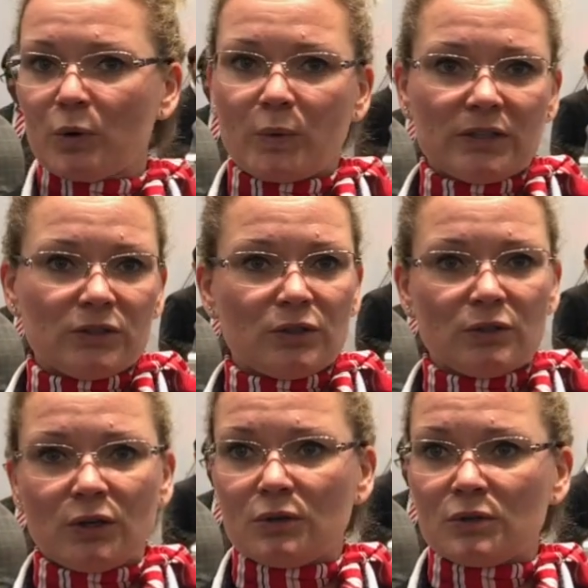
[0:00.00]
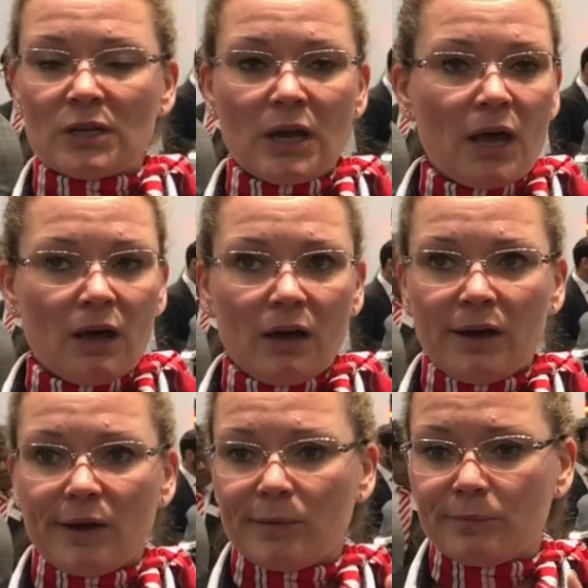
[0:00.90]
when to use
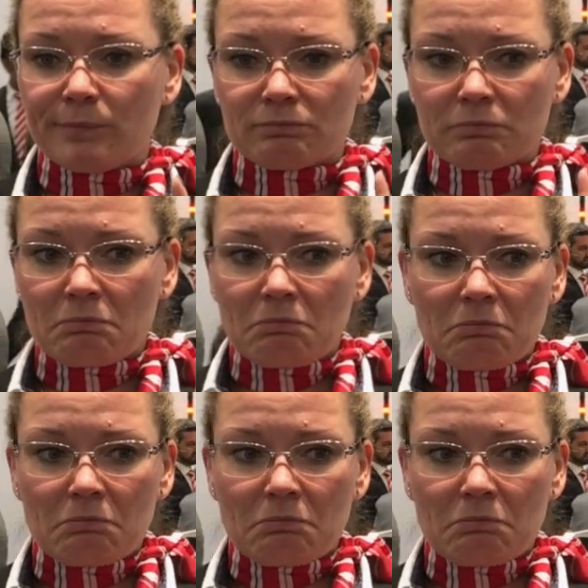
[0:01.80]
um,